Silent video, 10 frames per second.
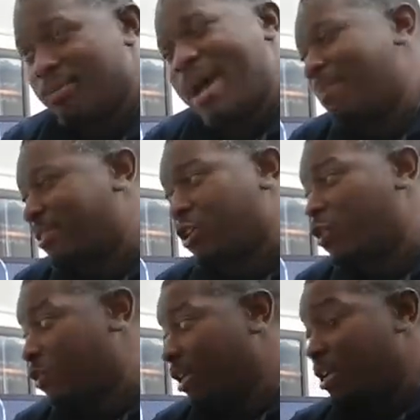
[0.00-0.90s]
But I'm
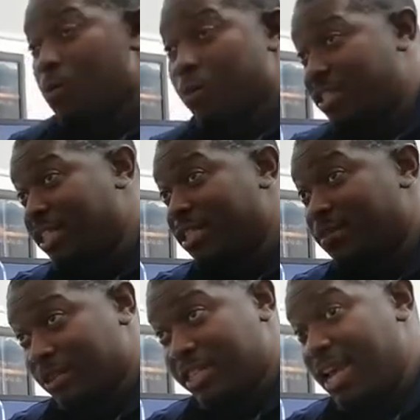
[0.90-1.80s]
still when
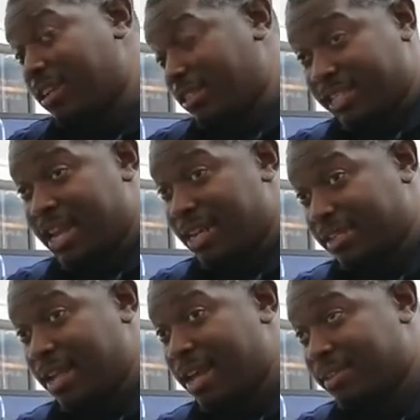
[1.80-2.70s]
she had
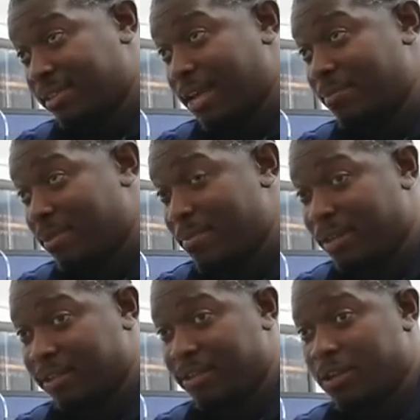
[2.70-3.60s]
actually got me the
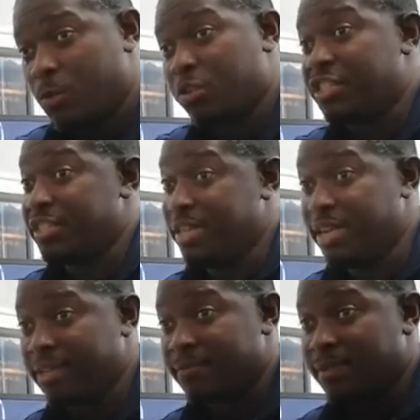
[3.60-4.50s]
Bentley. When she did
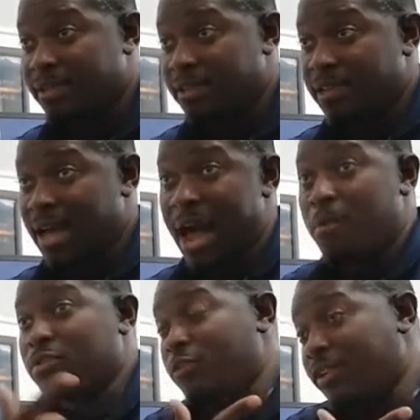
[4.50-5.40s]
it, I
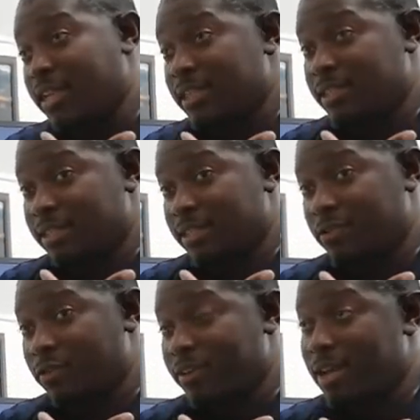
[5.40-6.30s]
was on vacation in
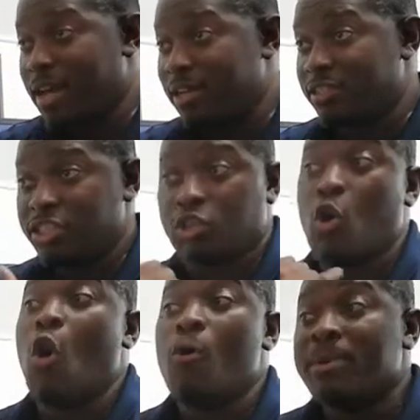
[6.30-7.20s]
North Carolina. She
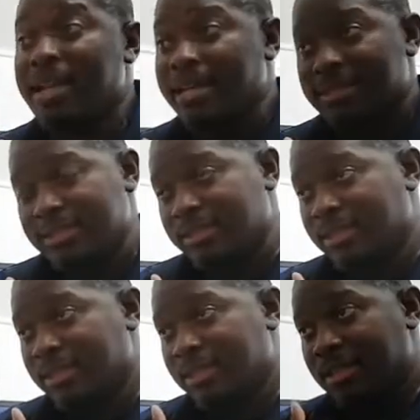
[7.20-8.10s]
called me like, listen,
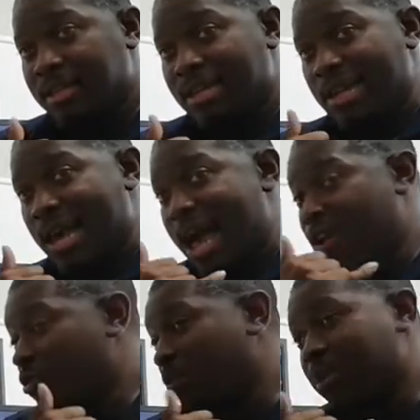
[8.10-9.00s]
I
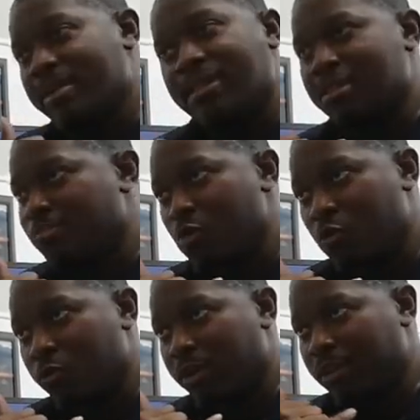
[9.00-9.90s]
don't want to make this
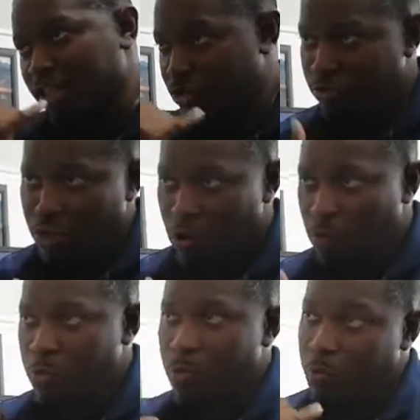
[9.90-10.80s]
move unless you
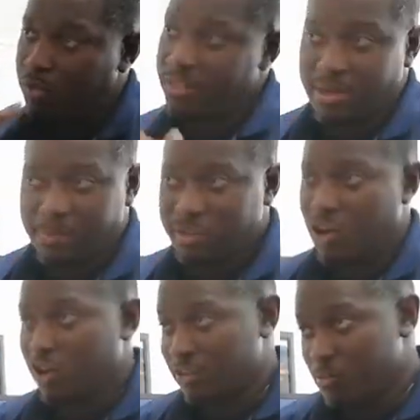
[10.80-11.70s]
know what the numbers
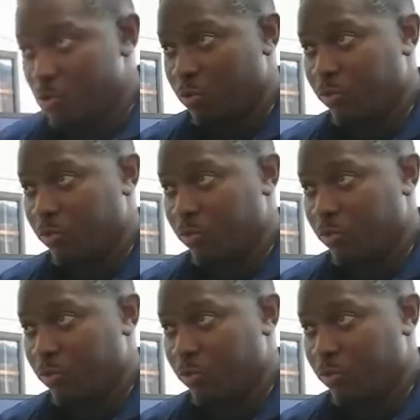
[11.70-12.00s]
are on this move.